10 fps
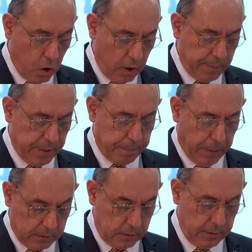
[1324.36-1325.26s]
Oliver
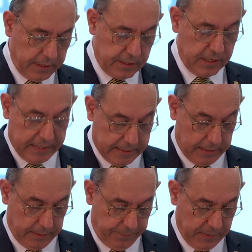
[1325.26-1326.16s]
Button is a
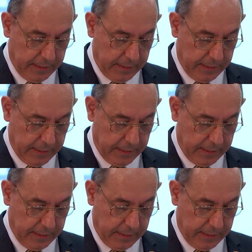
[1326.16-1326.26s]
sissy,